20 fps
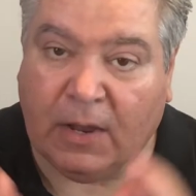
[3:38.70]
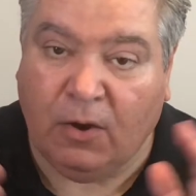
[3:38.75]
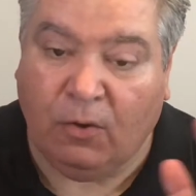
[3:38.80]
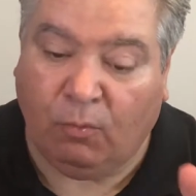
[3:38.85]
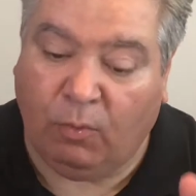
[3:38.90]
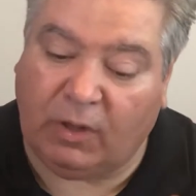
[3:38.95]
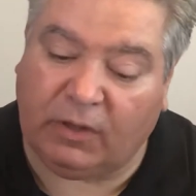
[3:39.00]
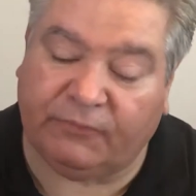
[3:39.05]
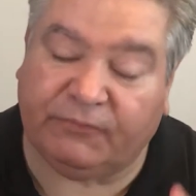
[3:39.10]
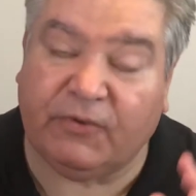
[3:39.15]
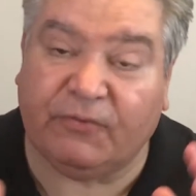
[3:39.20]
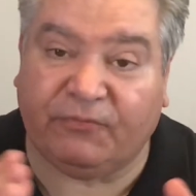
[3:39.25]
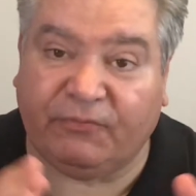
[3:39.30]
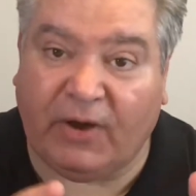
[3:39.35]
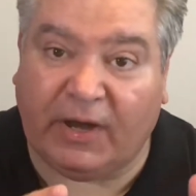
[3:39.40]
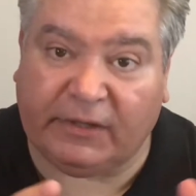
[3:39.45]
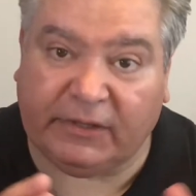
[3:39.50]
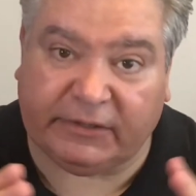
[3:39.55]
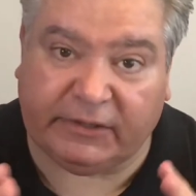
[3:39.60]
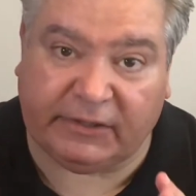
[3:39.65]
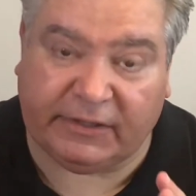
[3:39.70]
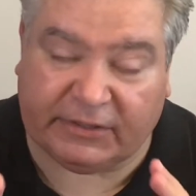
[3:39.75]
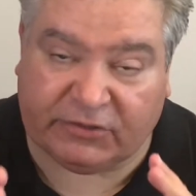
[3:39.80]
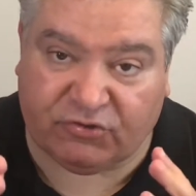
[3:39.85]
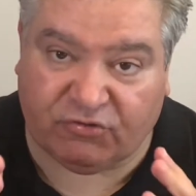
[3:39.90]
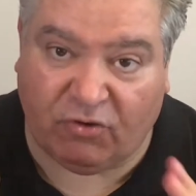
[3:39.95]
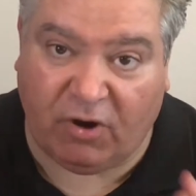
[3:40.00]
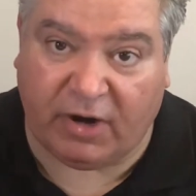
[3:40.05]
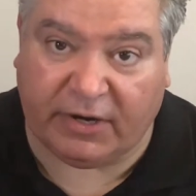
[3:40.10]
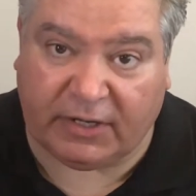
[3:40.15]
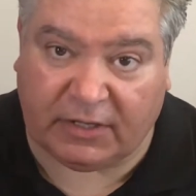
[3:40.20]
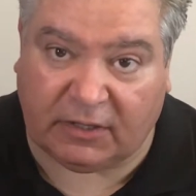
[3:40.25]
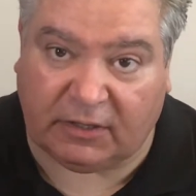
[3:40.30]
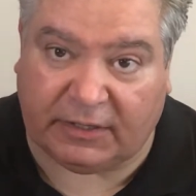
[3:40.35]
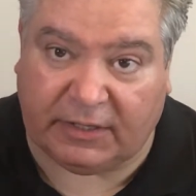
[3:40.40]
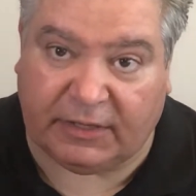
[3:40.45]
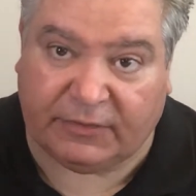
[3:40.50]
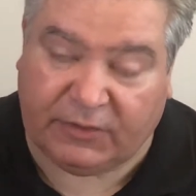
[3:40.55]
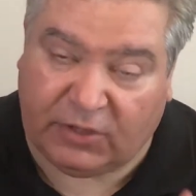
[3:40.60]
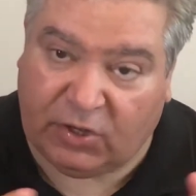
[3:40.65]
Well, if you file it
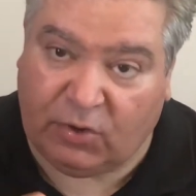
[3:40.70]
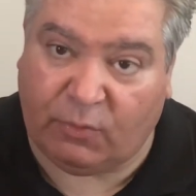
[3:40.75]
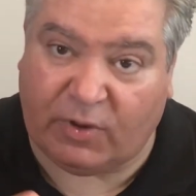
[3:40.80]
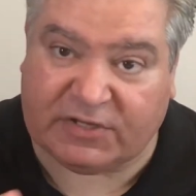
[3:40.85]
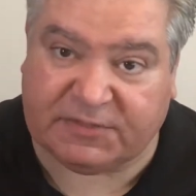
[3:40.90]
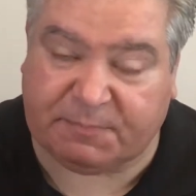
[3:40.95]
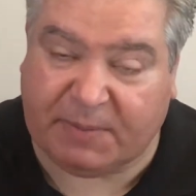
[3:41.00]
electronically in the U.S.